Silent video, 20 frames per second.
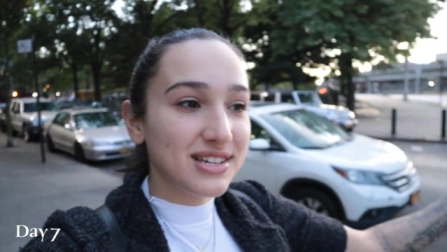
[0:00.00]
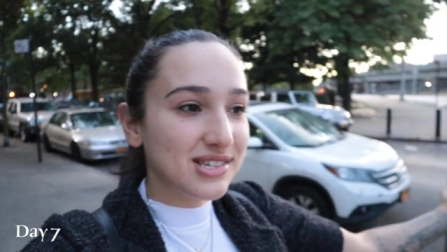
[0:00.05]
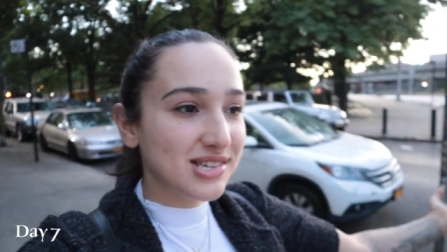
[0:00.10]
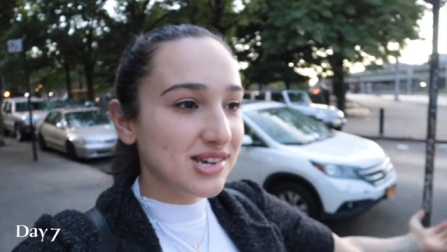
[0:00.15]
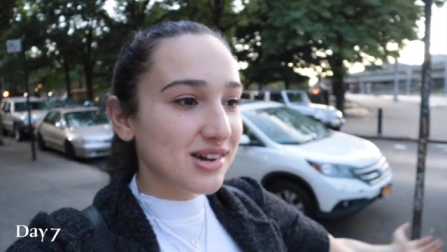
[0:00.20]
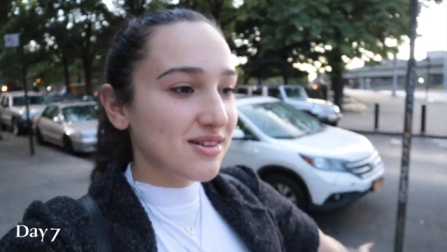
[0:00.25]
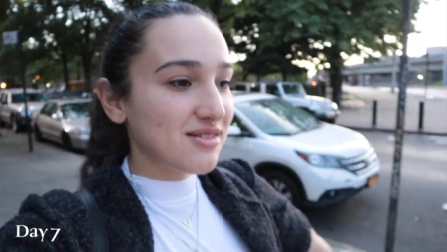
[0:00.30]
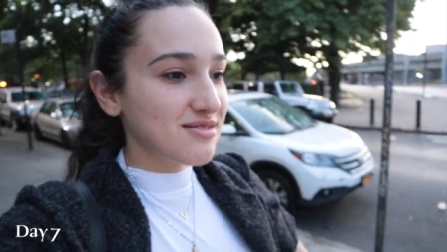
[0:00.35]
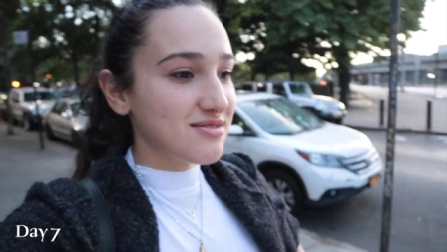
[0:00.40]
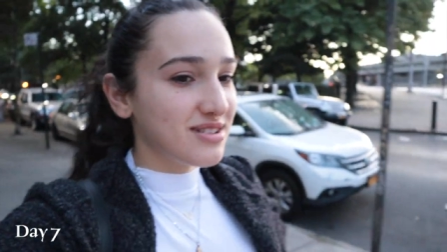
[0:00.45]

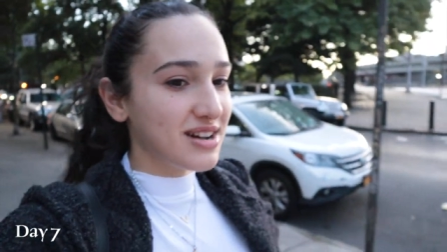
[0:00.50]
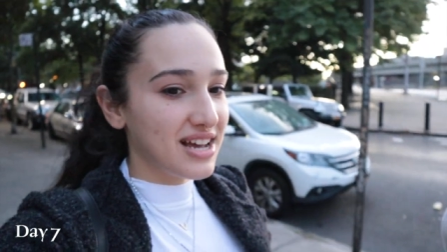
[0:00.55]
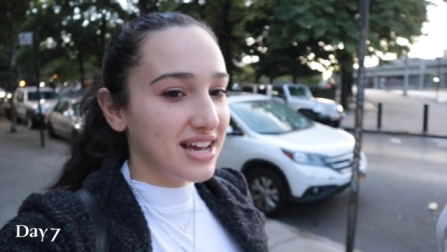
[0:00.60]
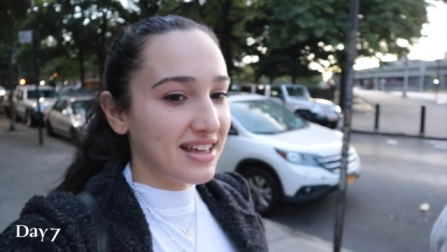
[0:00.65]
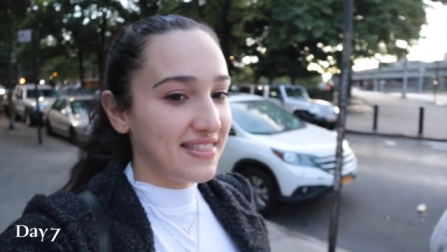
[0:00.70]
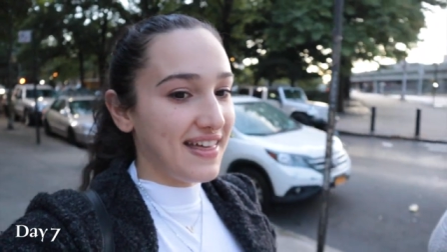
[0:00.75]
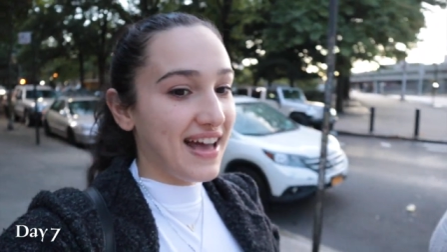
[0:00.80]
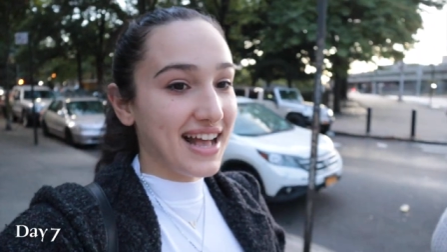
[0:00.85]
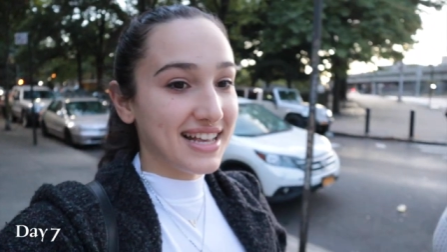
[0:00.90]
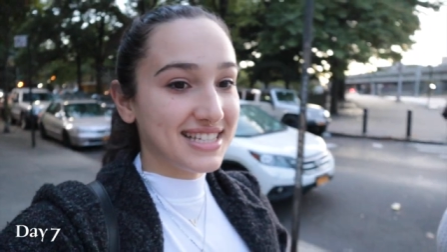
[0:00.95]
So
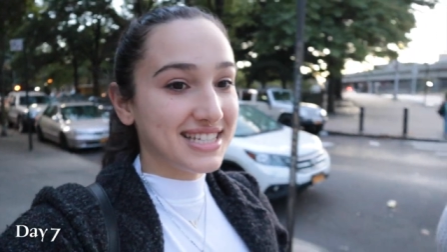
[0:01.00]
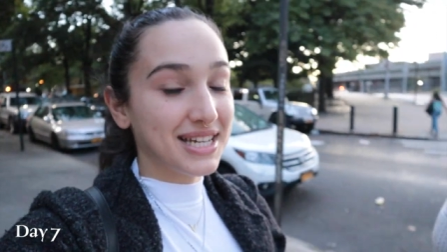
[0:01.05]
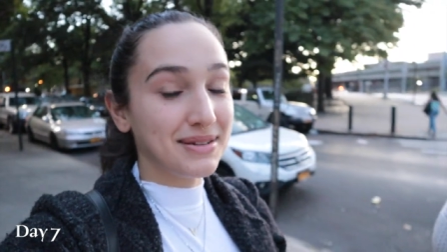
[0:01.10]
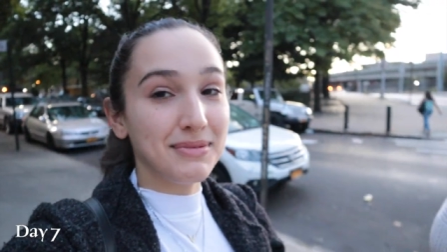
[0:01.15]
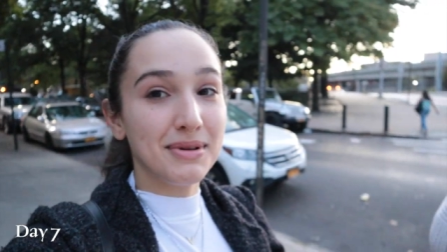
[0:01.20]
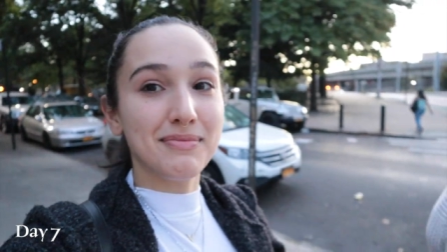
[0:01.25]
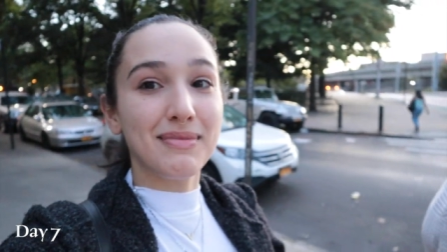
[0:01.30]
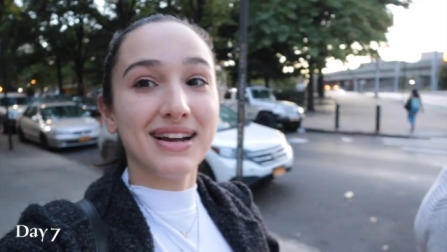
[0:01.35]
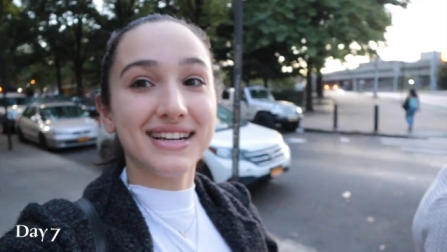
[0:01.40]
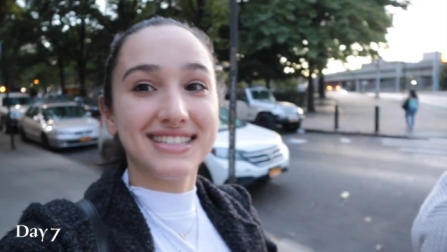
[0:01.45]
that's gonna
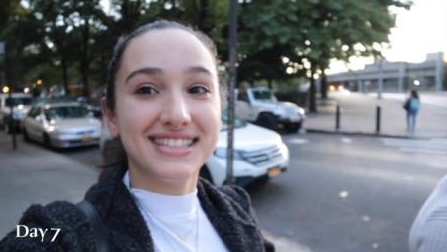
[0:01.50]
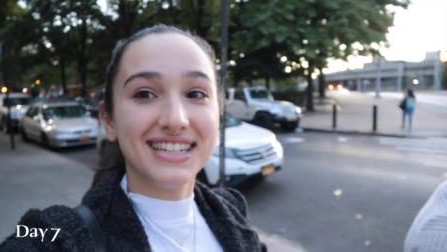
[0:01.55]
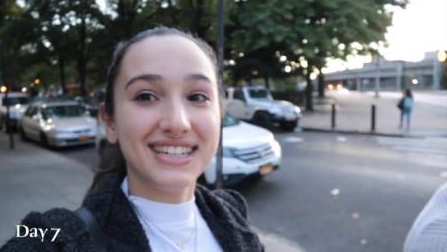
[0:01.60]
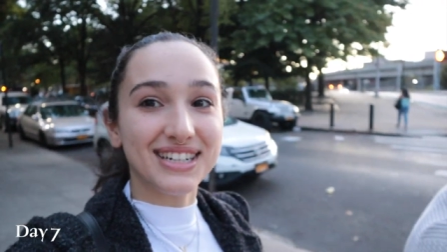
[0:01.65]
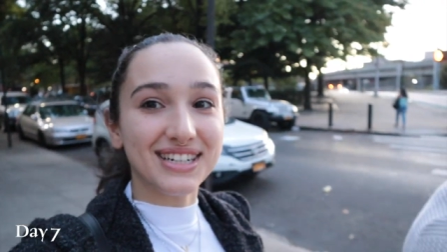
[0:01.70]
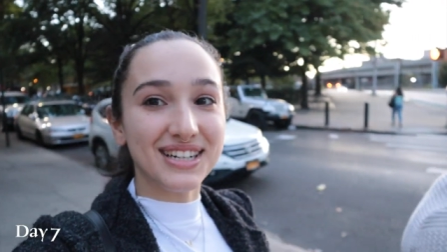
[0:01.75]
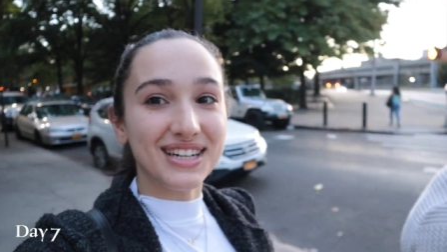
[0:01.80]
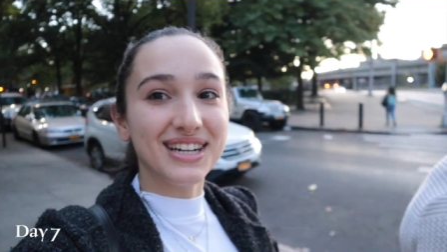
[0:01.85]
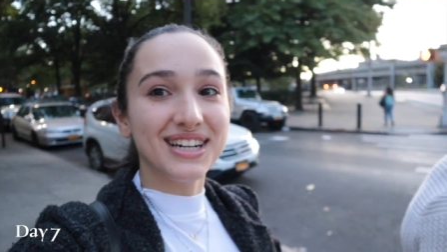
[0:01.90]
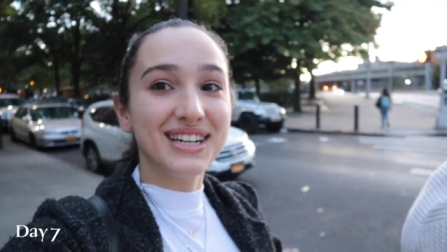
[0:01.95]
be my
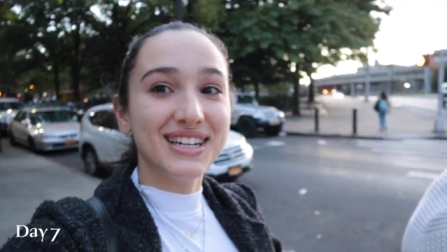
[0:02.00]
dinner.